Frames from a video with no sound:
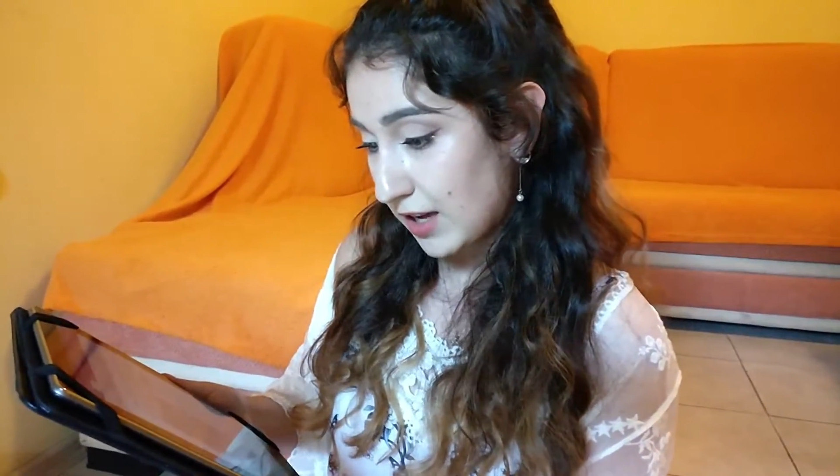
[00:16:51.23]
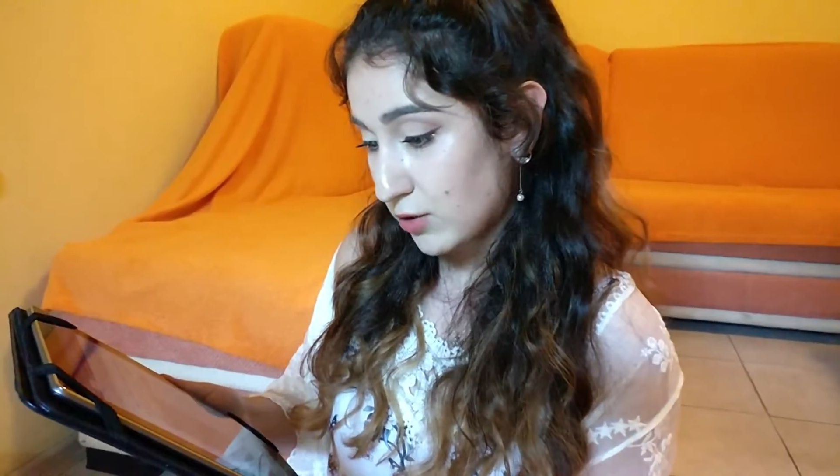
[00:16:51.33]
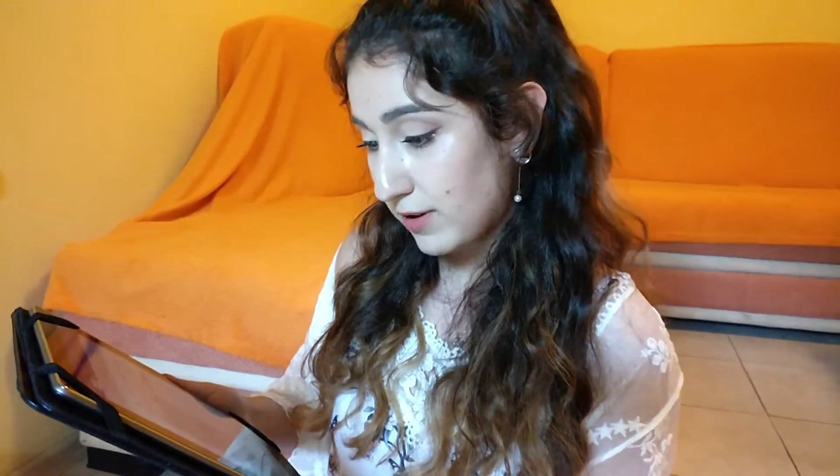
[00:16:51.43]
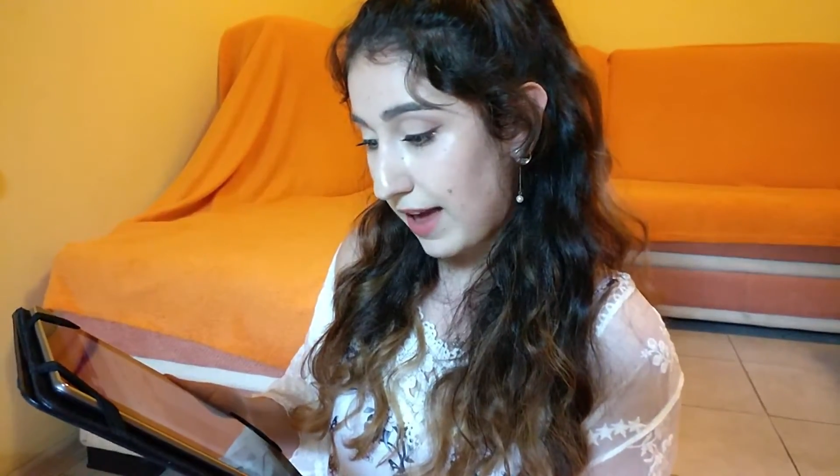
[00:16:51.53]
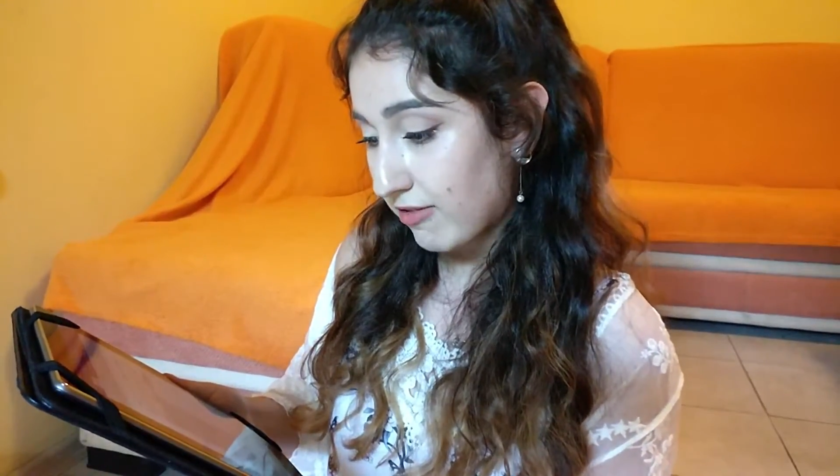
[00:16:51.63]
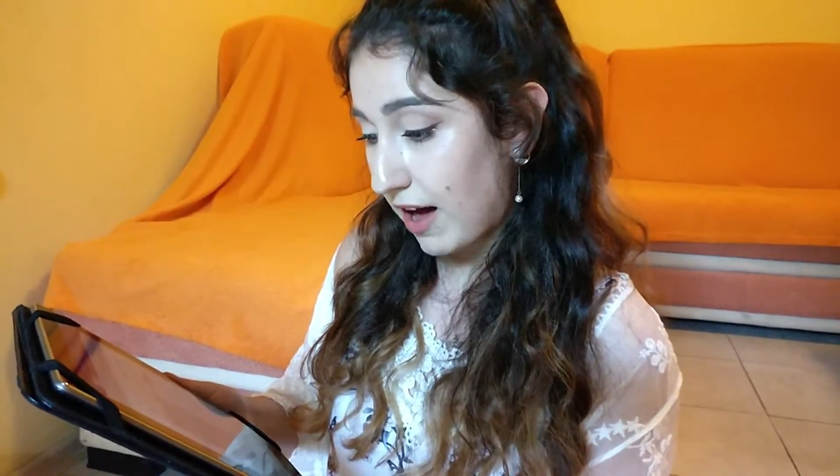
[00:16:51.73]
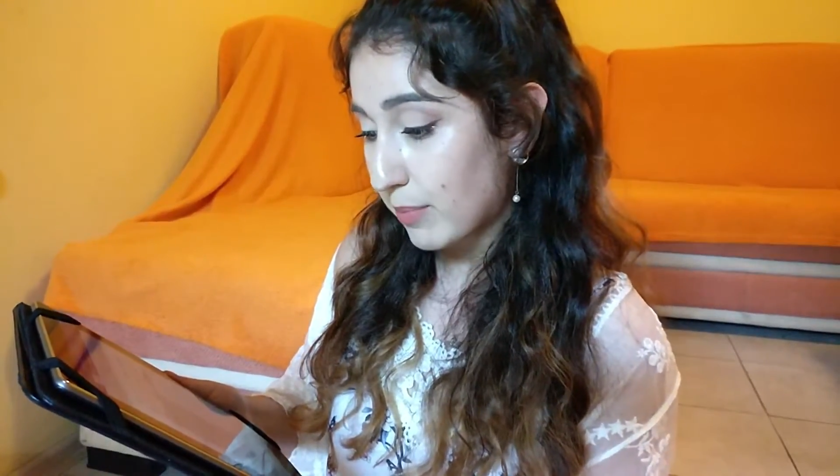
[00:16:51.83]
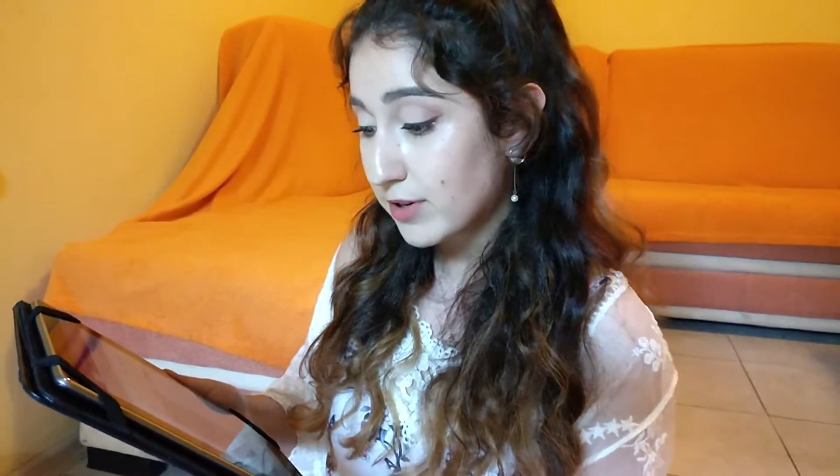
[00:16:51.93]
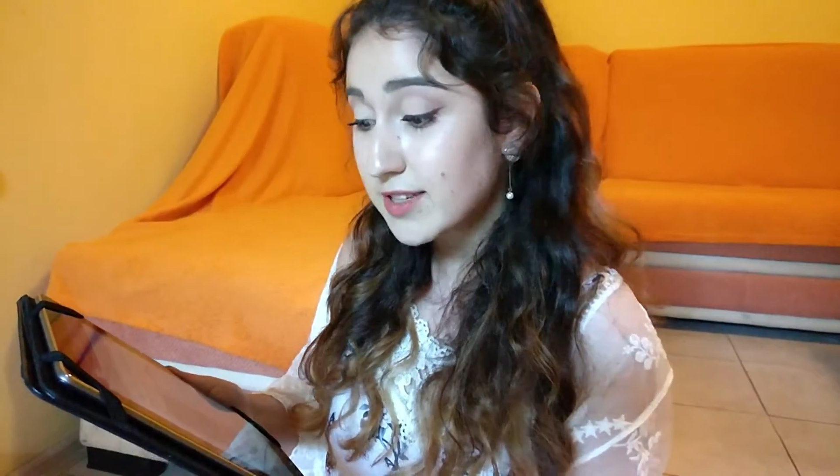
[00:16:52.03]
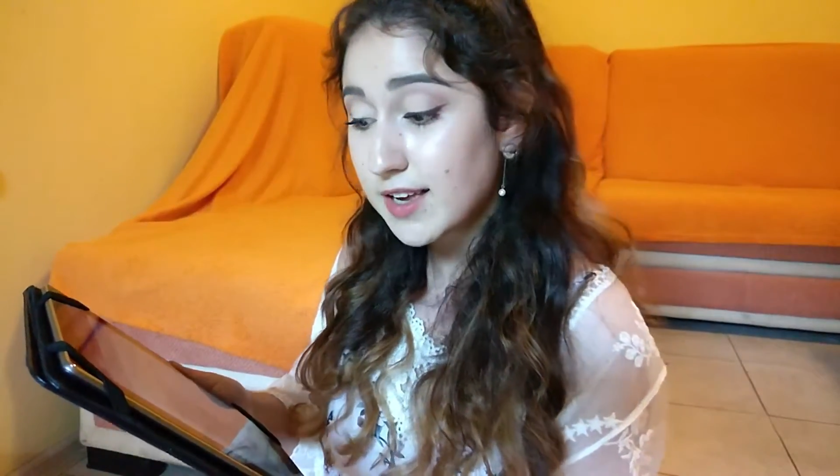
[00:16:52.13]
Do you have
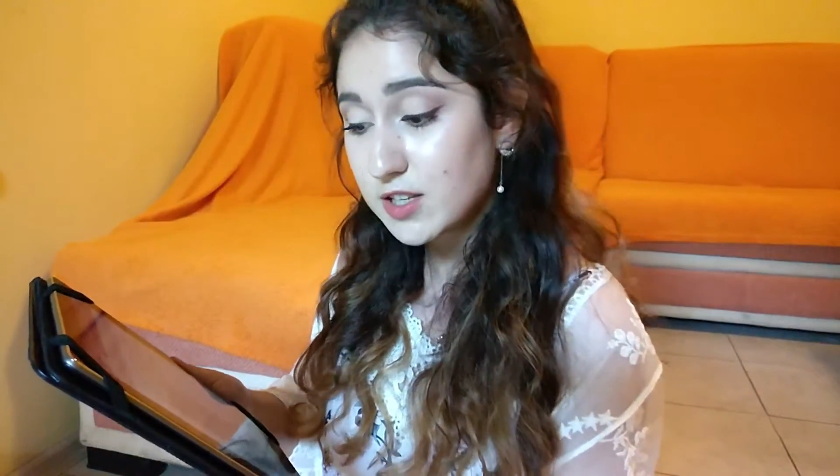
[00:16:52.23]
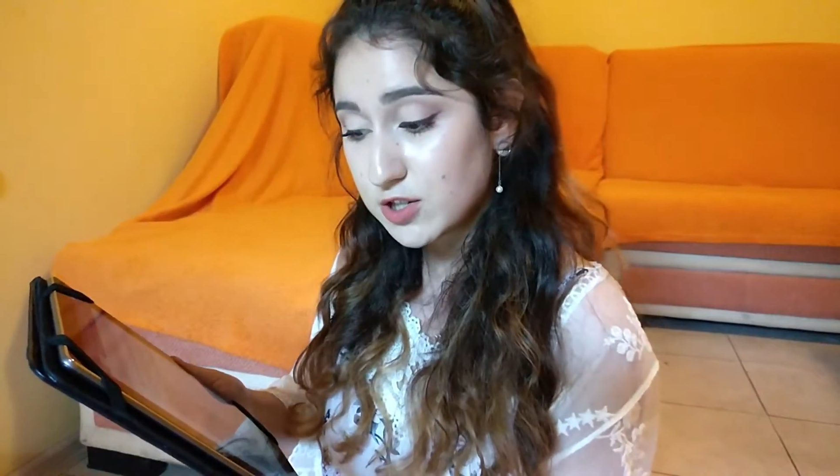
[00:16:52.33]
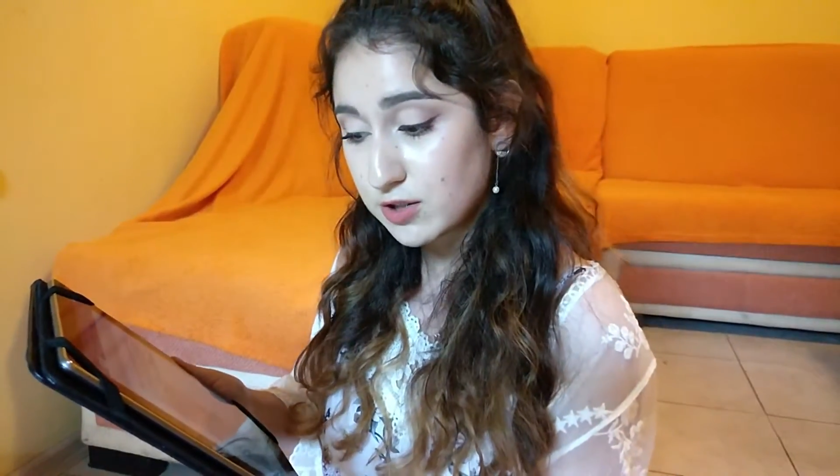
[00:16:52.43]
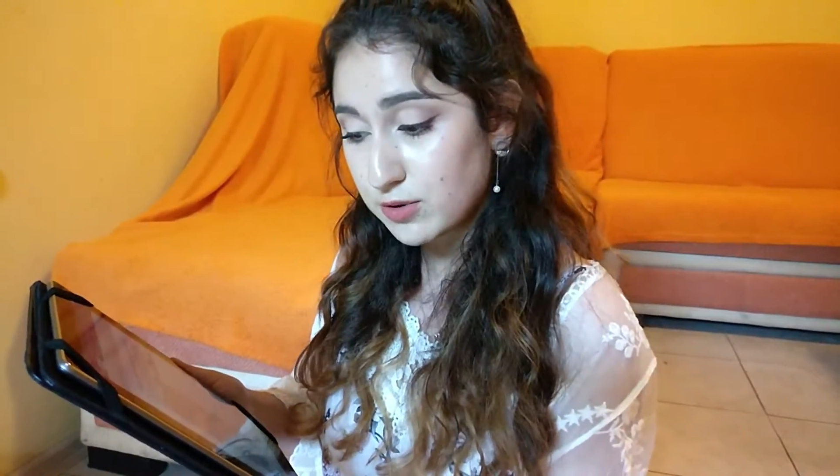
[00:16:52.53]
hypertension?